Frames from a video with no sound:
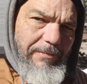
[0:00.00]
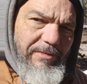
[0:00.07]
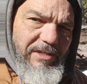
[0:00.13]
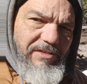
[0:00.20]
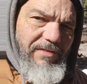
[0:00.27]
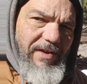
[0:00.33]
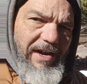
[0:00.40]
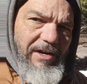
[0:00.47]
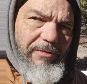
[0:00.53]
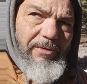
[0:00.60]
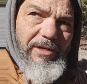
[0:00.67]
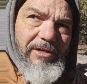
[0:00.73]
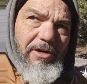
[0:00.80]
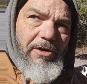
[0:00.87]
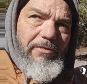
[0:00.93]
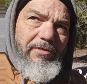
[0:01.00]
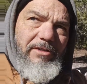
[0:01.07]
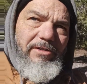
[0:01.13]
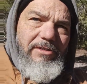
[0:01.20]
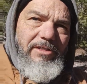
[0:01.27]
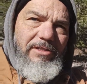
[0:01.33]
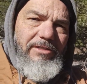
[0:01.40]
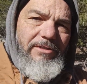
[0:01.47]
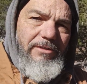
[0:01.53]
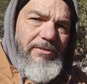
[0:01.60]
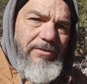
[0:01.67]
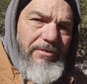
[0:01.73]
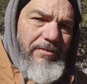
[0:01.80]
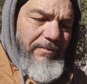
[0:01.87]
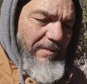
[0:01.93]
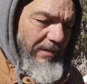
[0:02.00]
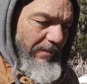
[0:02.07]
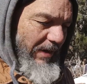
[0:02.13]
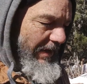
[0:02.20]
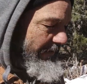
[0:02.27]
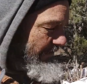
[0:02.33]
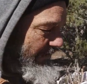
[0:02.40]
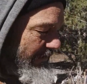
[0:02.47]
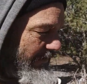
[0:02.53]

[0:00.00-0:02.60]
of this firewood over to my wife's